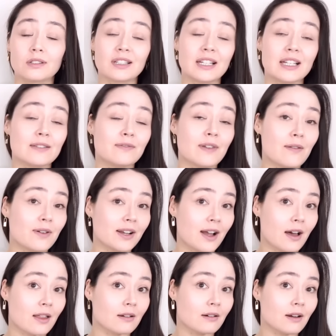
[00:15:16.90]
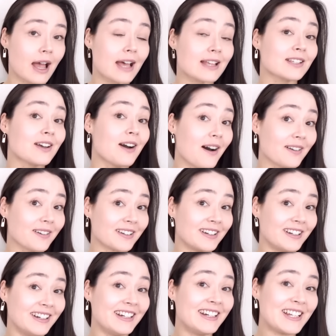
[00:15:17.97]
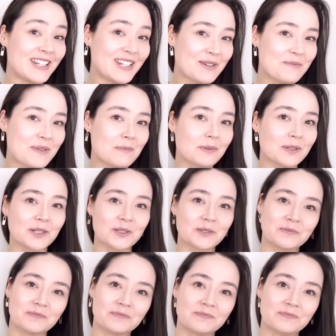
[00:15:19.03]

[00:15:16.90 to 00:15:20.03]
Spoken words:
His favorite color has got to be blue.